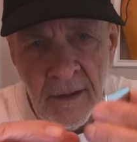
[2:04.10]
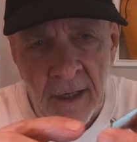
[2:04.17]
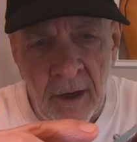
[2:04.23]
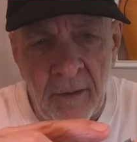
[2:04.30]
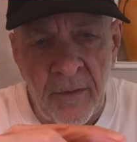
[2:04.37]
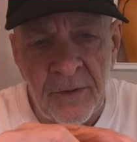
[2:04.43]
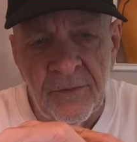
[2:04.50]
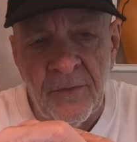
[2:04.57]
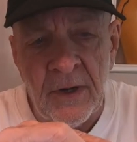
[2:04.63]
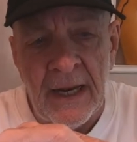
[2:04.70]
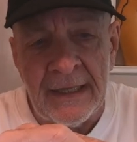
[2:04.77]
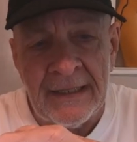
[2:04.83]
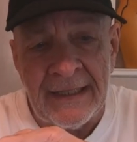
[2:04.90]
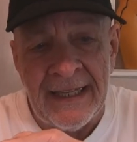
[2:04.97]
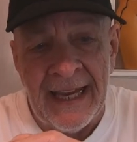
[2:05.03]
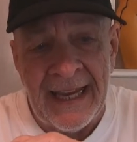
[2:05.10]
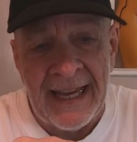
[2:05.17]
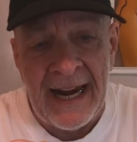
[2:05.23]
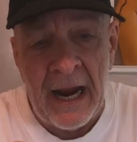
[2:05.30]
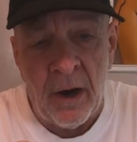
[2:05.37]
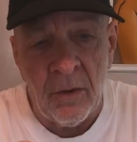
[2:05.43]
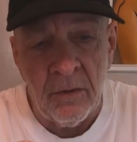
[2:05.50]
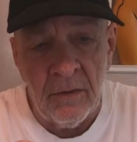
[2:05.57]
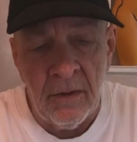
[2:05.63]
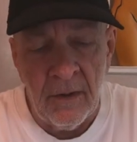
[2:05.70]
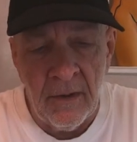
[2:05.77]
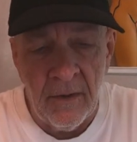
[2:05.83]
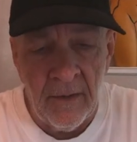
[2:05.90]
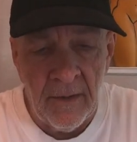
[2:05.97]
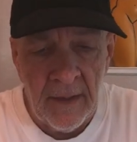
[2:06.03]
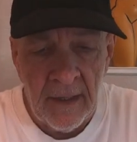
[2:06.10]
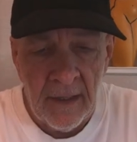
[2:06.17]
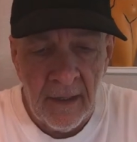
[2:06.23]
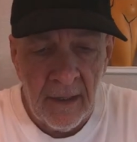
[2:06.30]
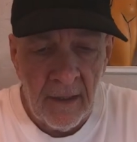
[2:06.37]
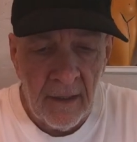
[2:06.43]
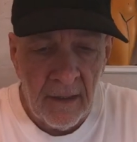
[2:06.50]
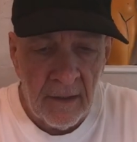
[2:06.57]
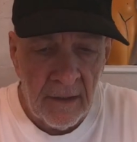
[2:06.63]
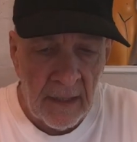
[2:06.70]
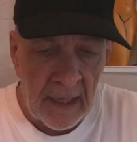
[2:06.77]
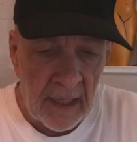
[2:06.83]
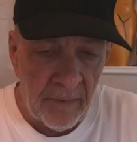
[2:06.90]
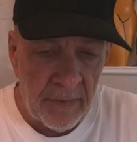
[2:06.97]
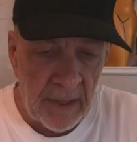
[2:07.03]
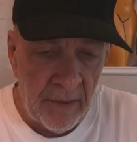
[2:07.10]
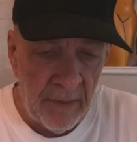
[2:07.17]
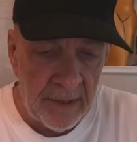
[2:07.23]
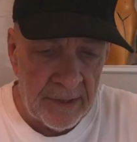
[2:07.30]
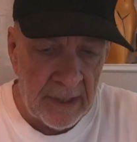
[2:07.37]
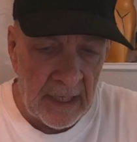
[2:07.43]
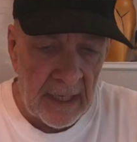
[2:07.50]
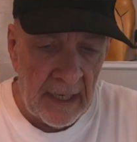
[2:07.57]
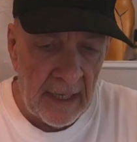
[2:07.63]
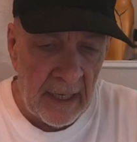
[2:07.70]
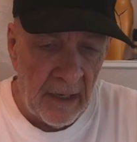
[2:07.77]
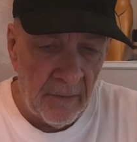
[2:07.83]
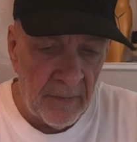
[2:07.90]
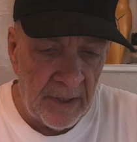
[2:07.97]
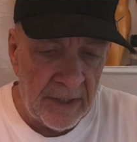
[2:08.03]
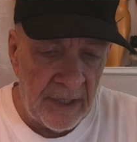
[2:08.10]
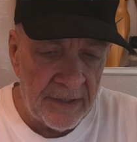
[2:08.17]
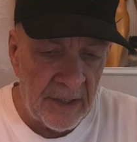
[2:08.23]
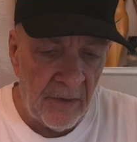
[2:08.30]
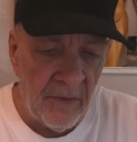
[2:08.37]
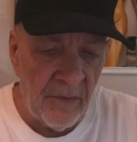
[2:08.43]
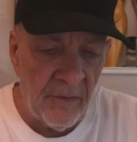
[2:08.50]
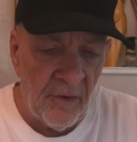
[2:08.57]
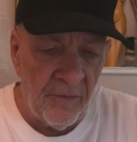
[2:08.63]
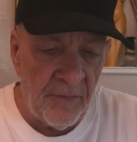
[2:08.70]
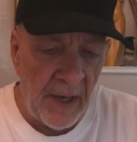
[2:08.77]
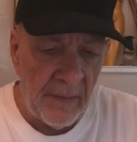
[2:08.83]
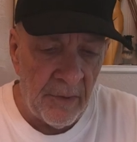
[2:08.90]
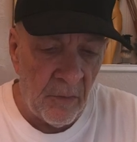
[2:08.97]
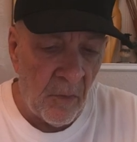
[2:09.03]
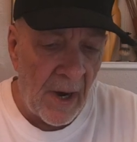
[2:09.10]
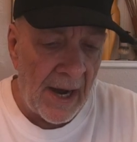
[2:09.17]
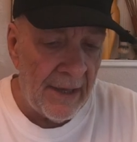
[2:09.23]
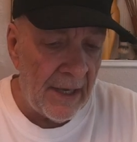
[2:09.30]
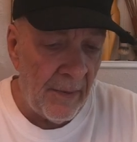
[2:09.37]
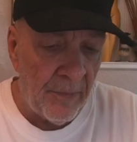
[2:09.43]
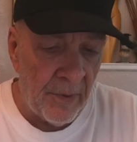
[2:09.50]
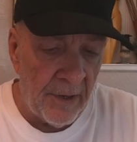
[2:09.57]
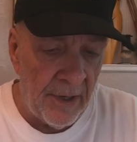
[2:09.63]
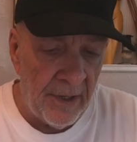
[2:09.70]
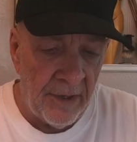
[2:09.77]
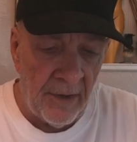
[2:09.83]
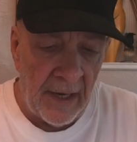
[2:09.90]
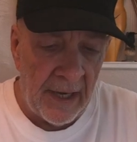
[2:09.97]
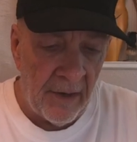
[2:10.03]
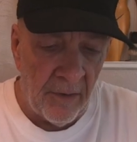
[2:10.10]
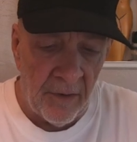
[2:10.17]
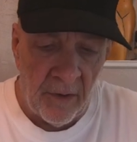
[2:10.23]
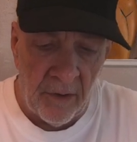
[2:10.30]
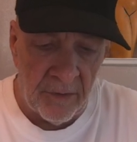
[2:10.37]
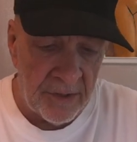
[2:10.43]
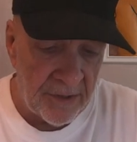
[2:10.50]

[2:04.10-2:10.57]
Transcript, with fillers: I almost forgot to take it out. I got to play with it to get it out. But they said remove paper. Why they put it in there, I don't know.